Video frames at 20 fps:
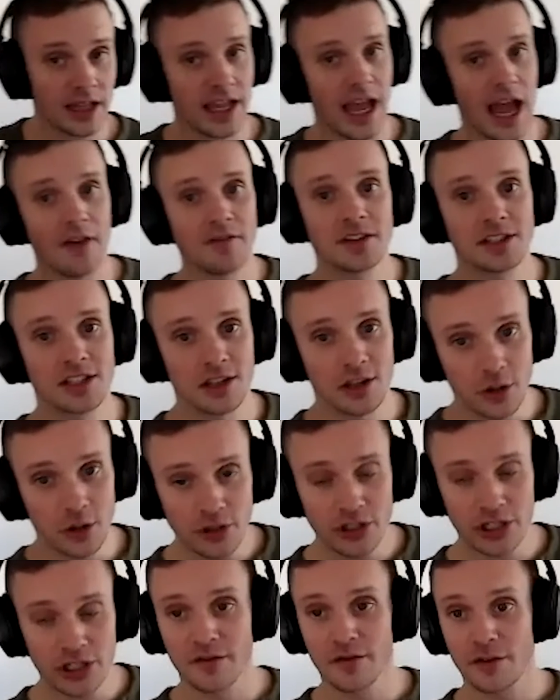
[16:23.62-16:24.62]
likely have a
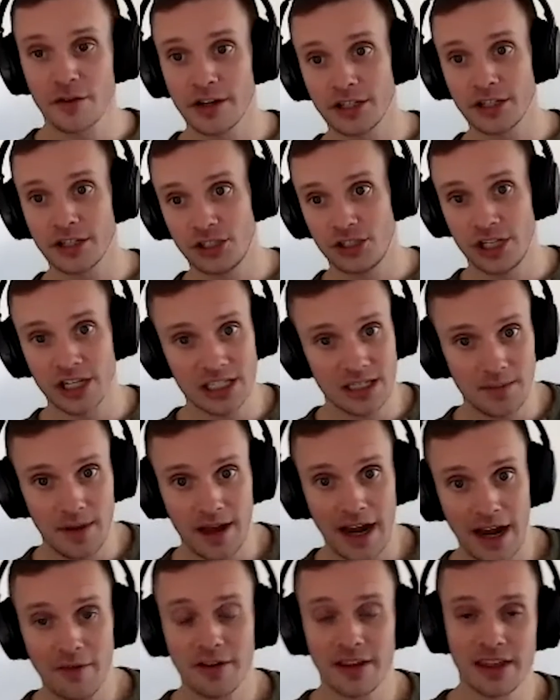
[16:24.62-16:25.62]
solution for just
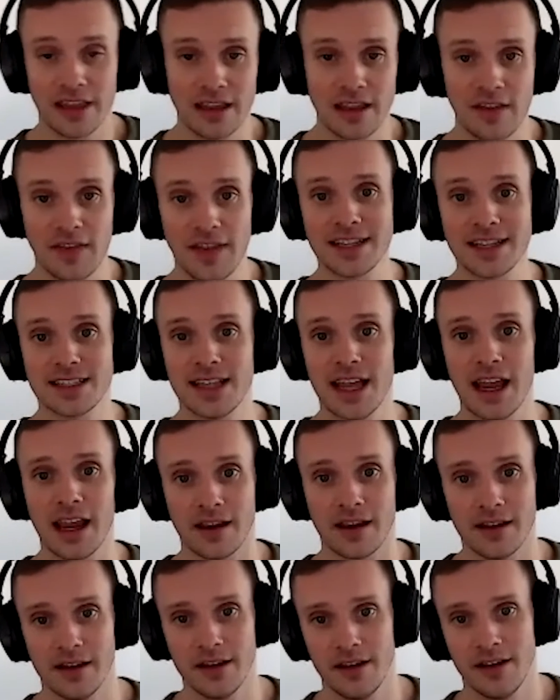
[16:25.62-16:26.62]
about everything that they
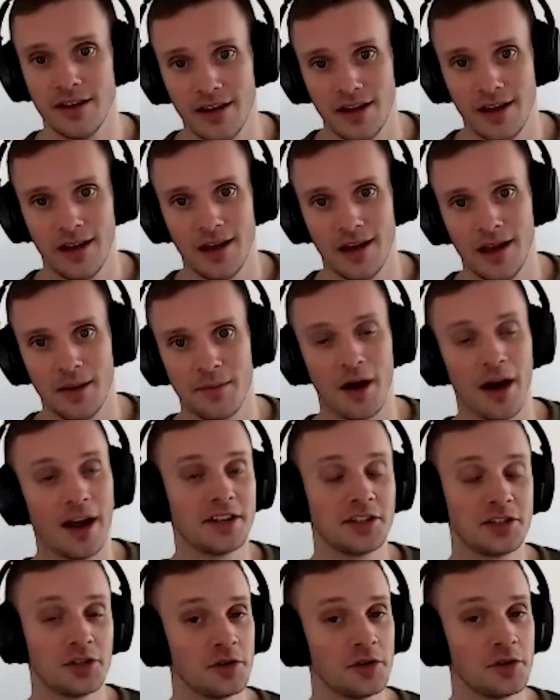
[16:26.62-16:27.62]
say.
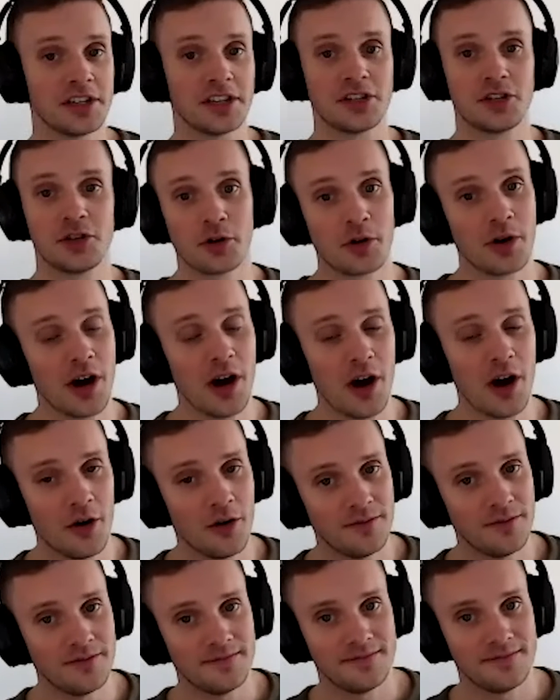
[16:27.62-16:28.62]
But as soon as it's your
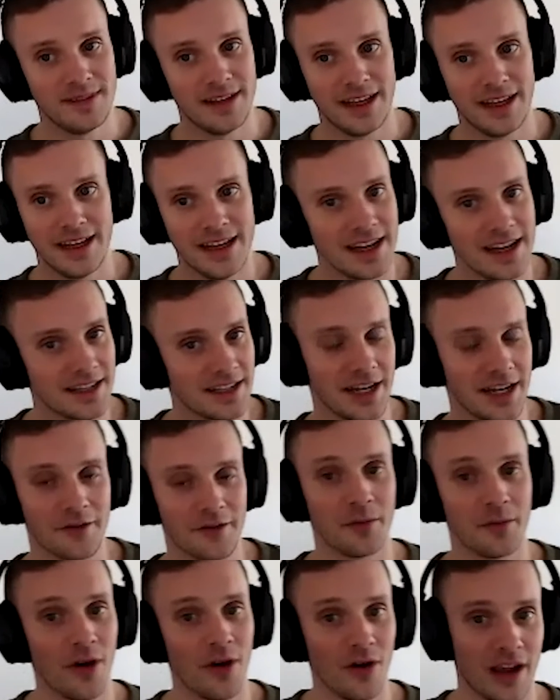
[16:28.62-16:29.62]
own, it's a
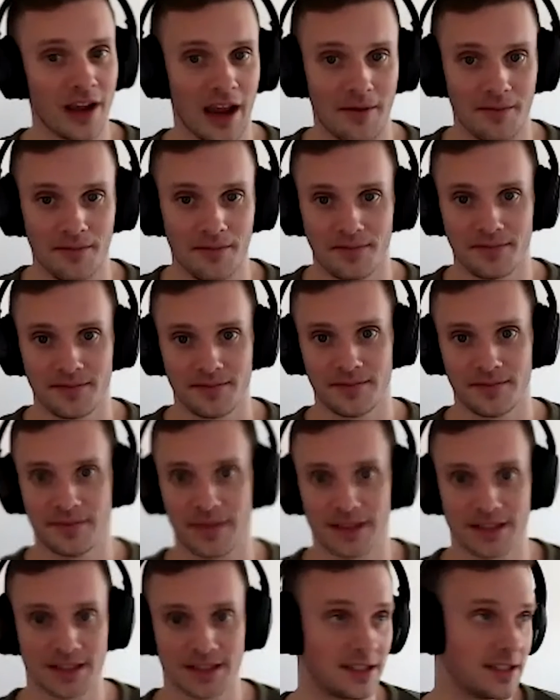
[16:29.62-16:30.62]
different ballgame.
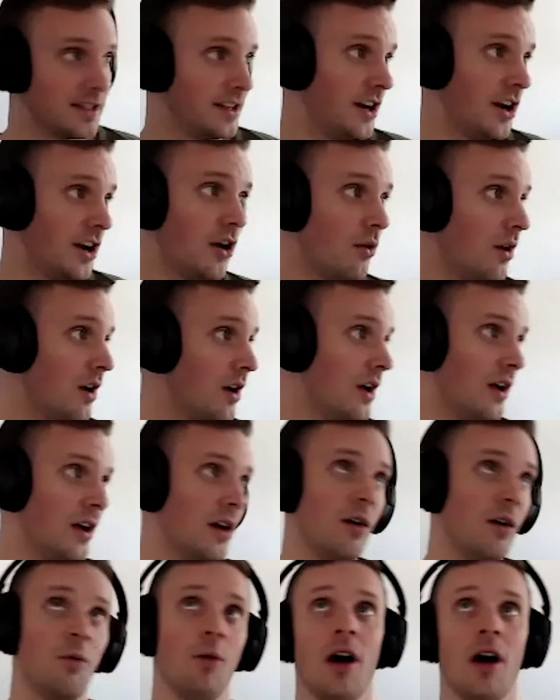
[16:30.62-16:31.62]
This is, you know,
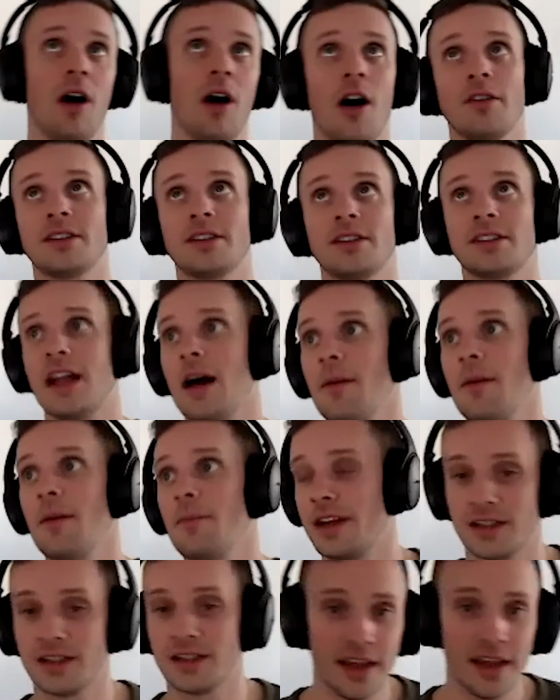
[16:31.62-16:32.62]
well, it's
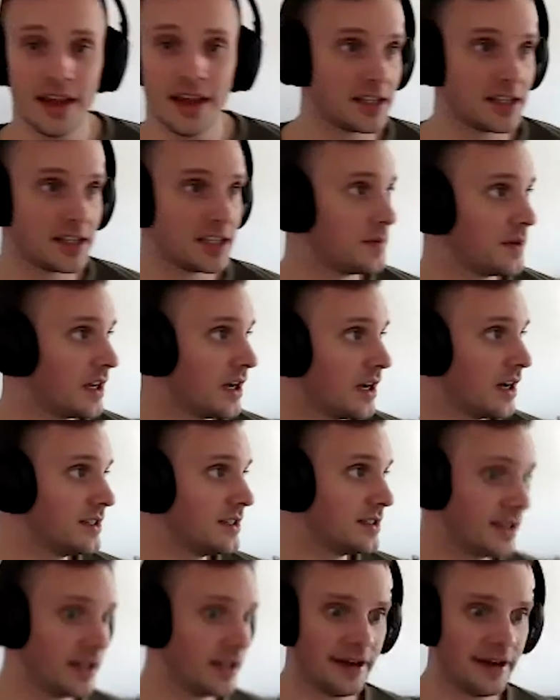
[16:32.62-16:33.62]
not because of this, it's
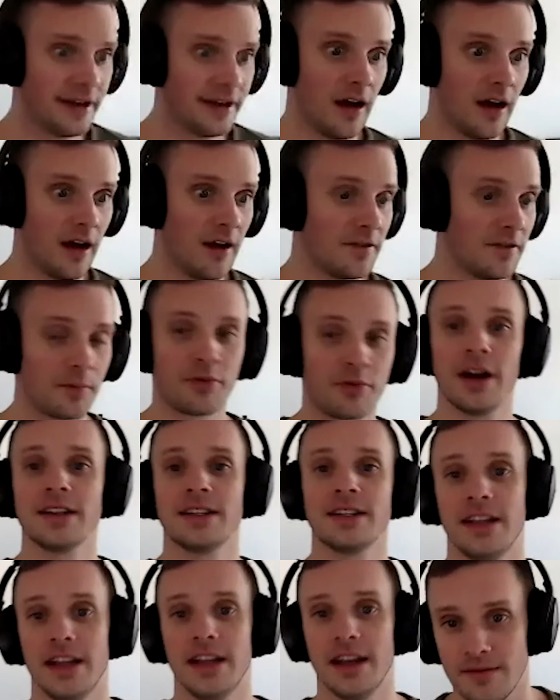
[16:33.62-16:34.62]
because of the
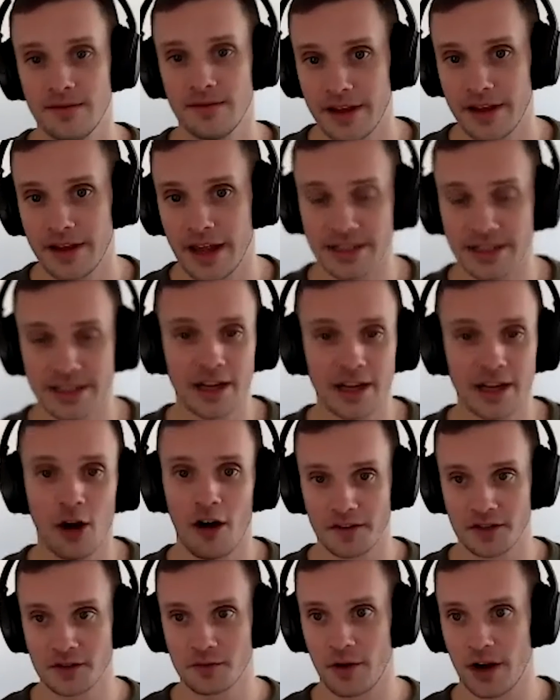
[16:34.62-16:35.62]
president that's in
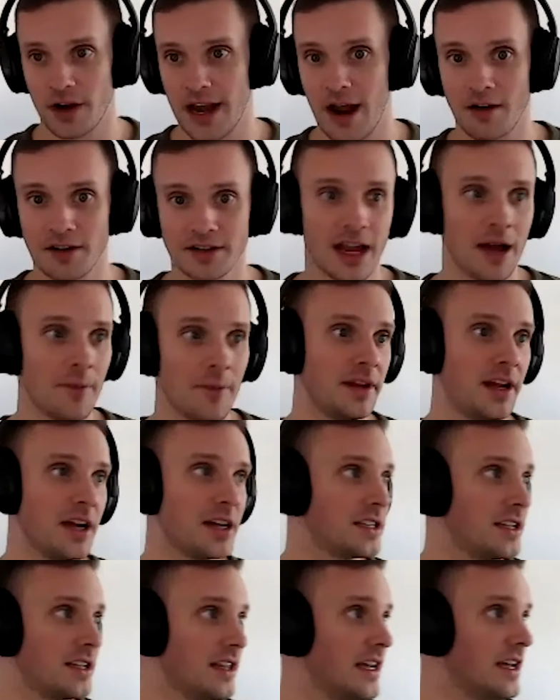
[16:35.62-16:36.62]
office right now. It's not
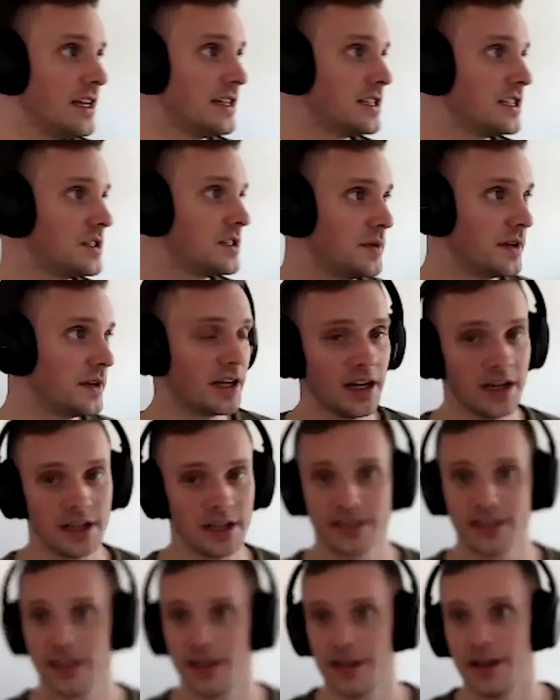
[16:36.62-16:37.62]
because of this, it's
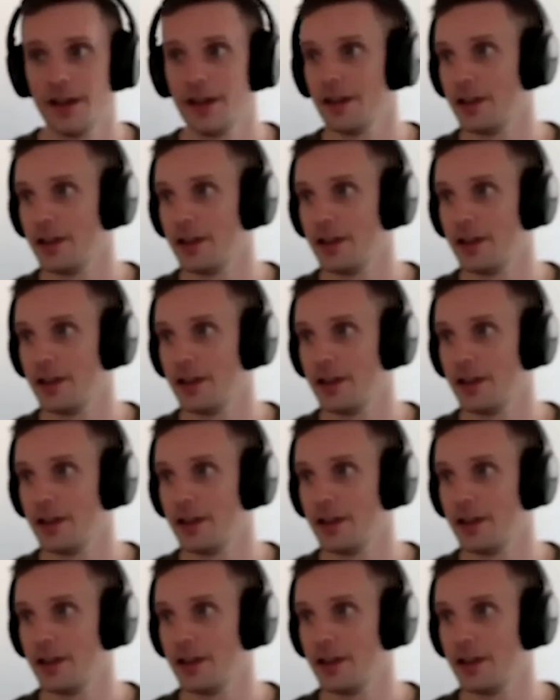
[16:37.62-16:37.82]
because,